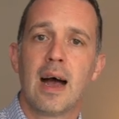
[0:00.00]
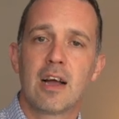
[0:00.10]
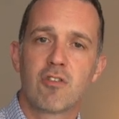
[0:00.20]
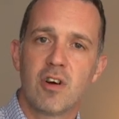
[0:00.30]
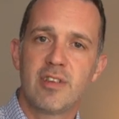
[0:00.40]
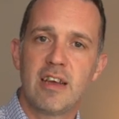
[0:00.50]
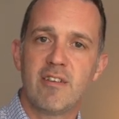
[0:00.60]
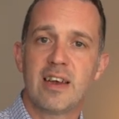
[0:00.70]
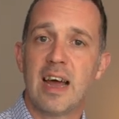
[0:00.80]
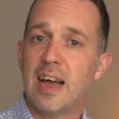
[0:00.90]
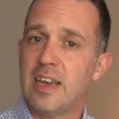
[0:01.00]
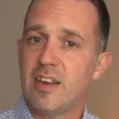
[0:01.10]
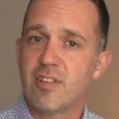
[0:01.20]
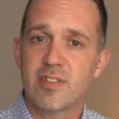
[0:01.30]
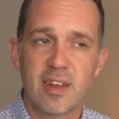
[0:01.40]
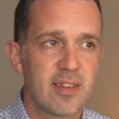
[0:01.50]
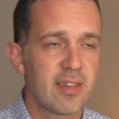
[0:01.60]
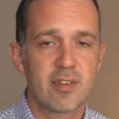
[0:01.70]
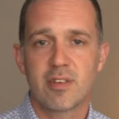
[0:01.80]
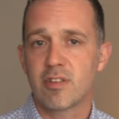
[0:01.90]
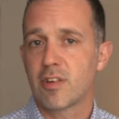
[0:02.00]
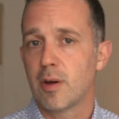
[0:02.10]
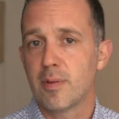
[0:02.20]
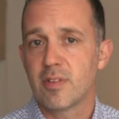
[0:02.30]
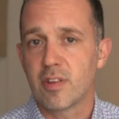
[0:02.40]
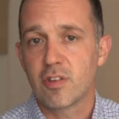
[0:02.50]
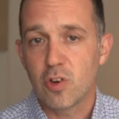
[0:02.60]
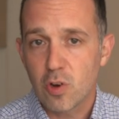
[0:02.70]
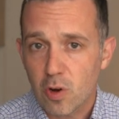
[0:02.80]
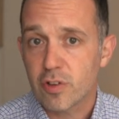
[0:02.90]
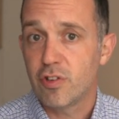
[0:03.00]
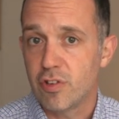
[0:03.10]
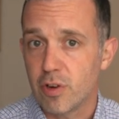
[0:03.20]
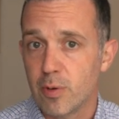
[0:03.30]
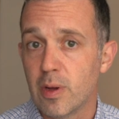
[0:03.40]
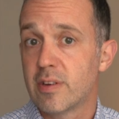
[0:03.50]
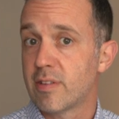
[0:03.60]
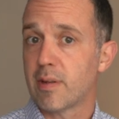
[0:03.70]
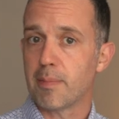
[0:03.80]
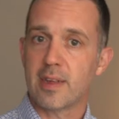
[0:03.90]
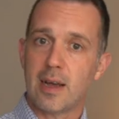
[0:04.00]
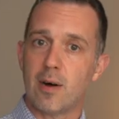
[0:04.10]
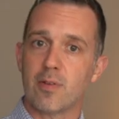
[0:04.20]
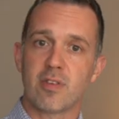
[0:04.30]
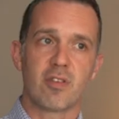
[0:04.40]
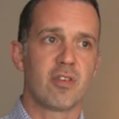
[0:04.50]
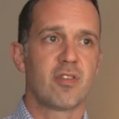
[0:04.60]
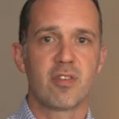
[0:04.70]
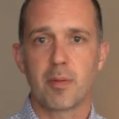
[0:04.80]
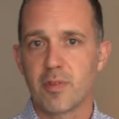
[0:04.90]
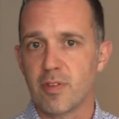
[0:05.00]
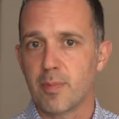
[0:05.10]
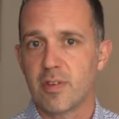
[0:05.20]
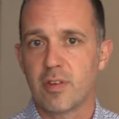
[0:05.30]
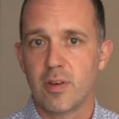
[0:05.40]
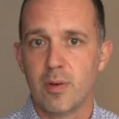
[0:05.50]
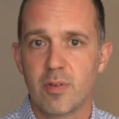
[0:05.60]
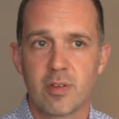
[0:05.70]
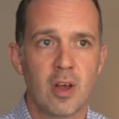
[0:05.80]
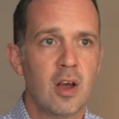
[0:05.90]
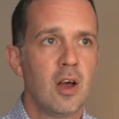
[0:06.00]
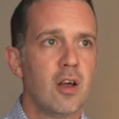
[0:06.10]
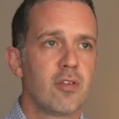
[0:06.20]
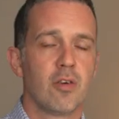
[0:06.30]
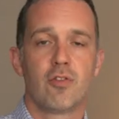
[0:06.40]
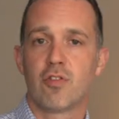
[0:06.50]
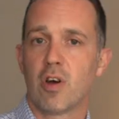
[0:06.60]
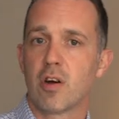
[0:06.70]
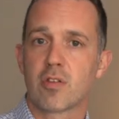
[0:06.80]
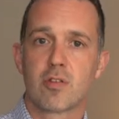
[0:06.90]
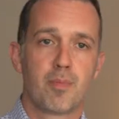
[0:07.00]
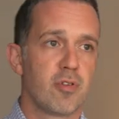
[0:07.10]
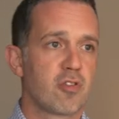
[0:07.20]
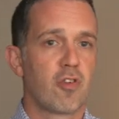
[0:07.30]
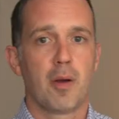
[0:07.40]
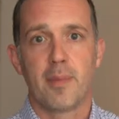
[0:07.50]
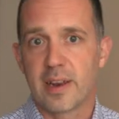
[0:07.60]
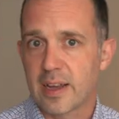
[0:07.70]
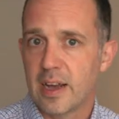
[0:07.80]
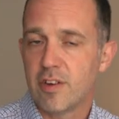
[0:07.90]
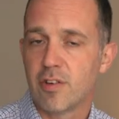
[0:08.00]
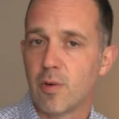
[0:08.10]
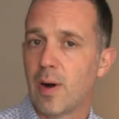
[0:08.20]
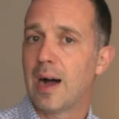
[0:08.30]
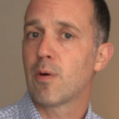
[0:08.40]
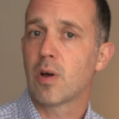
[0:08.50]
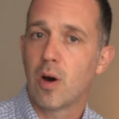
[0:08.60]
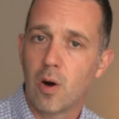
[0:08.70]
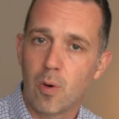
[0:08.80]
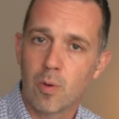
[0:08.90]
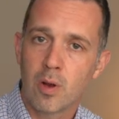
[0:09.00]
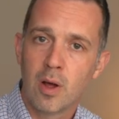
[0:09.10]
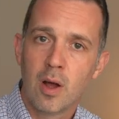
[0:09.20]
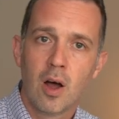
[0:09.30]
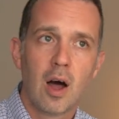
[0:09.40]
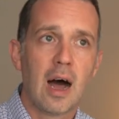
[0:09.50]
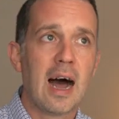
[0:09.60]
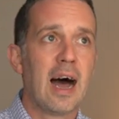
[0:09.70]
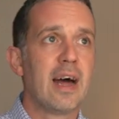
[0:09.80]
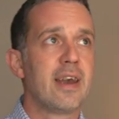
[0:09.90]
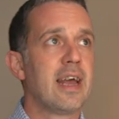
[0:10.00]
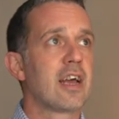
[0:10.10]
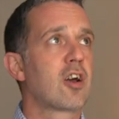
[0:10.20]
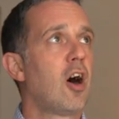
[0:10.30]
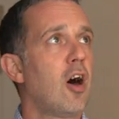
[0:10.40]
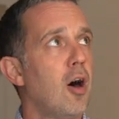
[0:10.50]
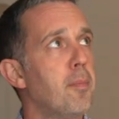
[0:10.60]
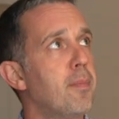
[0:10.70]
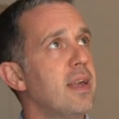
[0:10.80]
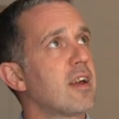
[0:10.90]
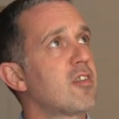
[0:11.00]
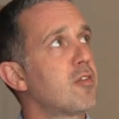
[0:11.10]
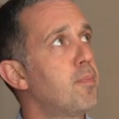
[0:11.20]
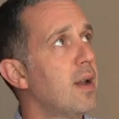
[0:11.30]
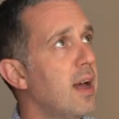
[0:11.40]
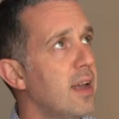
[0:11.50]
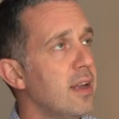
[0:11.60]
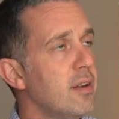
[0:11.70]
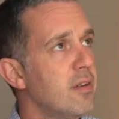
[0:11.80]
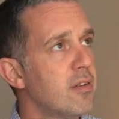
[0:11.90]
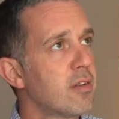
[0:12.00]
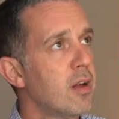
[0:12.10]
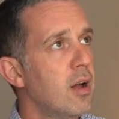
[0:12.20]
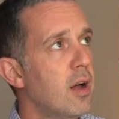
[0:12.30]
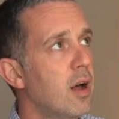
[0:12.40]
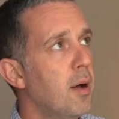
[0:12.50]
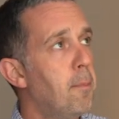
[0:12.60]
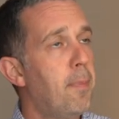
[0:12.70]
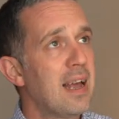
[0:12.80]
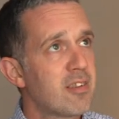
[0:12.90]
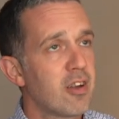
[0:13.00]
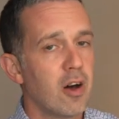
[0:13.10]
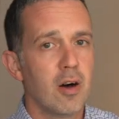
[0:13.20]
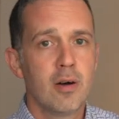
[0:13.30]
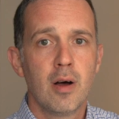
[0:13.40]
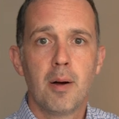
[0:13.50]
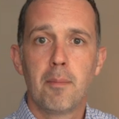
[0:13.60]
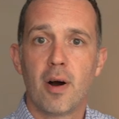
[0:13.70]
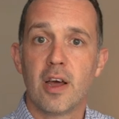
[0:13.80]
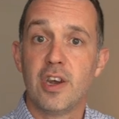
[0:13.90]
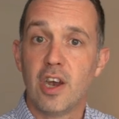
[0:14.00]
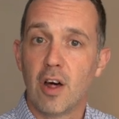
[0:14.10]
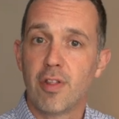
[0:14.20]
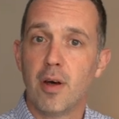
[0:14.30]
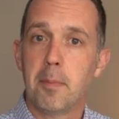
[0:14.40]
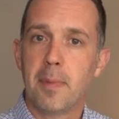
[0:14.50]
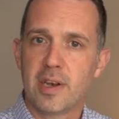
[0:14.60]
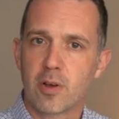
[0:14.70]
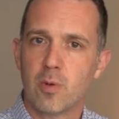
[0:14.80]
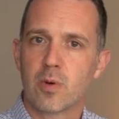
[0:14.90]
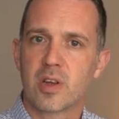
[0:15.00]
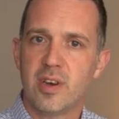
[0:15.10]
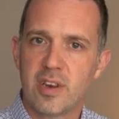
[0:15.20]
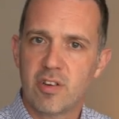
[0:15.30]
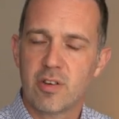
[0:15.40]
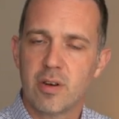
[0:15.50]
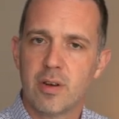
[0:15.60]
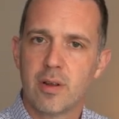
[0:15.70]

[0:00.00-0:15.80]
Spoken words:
And criterion H says that this disturbance is not due to something else, such as substance misuse, so drugs, prescribed medication, or alcohol, and it can't be explained better by another medical condition.